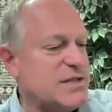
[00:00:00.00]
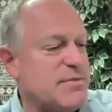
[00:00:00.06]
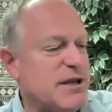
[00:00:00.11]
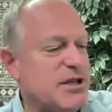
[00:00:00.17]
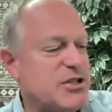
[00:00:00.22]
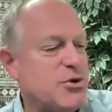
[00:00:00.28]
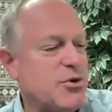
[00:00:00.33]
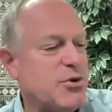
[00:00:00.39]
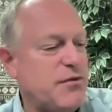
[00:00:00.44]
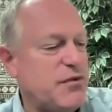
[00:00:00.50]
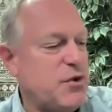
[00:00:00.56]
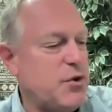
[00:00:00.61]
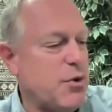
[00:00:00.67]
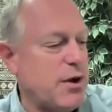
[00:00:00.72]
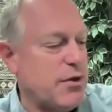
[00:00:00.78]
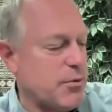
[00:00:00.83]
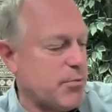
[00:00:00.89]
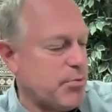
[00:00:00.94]
me to a
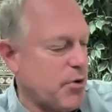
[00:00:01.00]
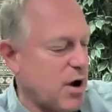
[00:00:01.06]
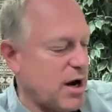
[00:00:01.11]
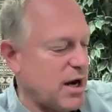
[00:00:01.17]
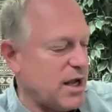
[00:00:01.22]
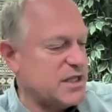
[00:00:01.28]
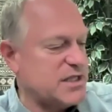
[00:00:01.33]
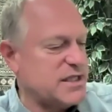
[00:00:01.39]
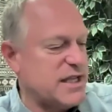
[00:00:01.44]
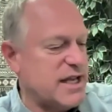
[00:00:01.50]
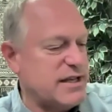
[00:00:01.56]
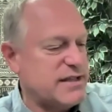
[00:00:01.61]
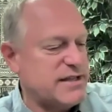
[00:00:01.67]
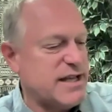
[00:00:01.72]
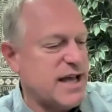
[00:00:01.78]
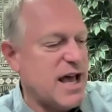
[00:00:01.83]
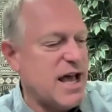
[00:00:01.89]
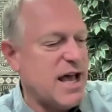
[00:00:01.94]
few other products
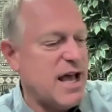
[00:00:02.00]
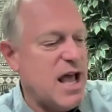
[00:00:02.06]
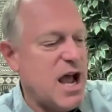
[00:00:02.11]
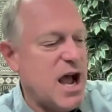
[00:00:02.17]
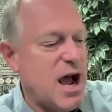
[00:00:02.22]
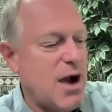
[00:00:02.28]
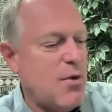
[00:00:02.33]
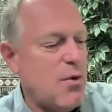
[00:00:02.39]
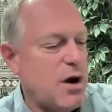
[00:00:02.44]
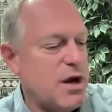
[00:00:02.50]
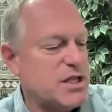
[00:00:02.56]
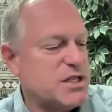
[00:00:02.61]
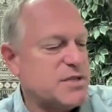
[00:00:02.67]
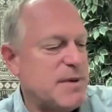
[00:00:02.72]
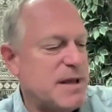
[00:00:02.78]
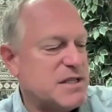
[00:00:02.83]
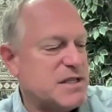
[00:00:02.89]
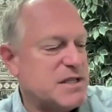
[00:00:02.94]
that I want to
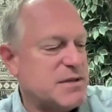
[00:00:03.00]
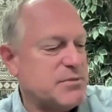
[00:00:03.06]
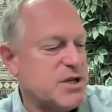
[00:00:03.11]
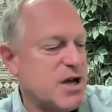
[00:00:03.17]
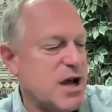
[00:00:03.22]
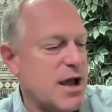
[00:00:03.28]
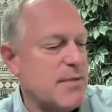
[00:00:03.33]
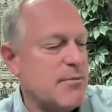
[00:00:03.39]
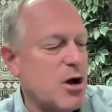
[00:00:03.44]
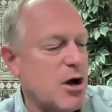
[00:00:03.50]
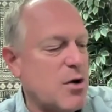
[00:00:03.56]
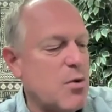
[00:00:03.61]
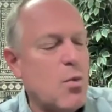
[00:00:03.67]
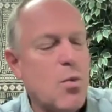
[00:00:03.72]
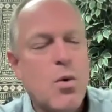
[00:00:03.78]
spend some time on.